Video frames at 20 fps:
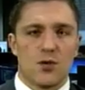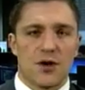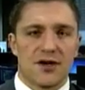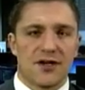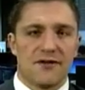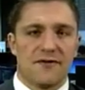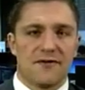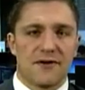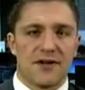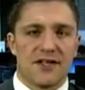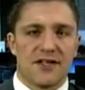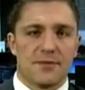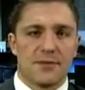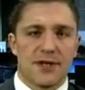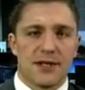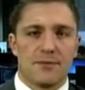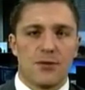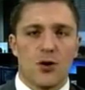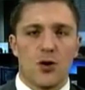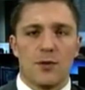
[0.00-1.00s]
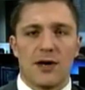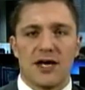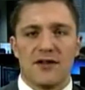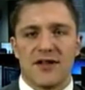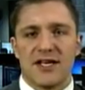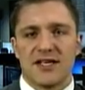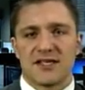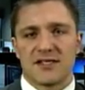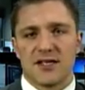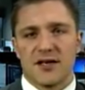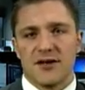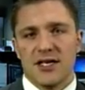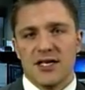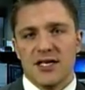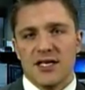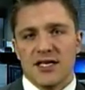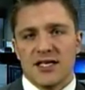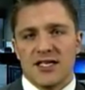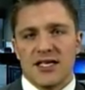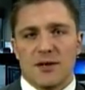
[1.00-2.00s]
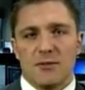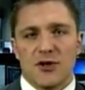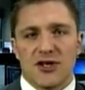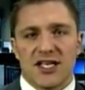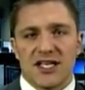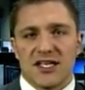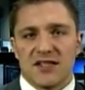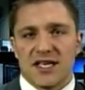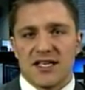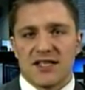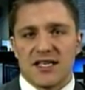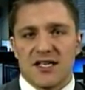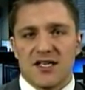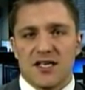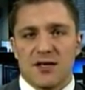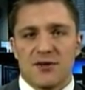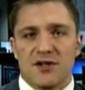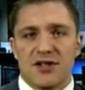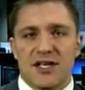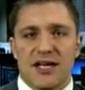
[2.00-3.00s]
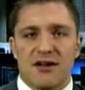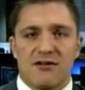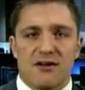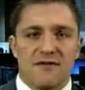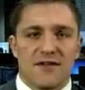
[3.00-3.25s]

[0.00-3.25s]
to 103 and the big pullback there. So yeah, I'm looking at that number there.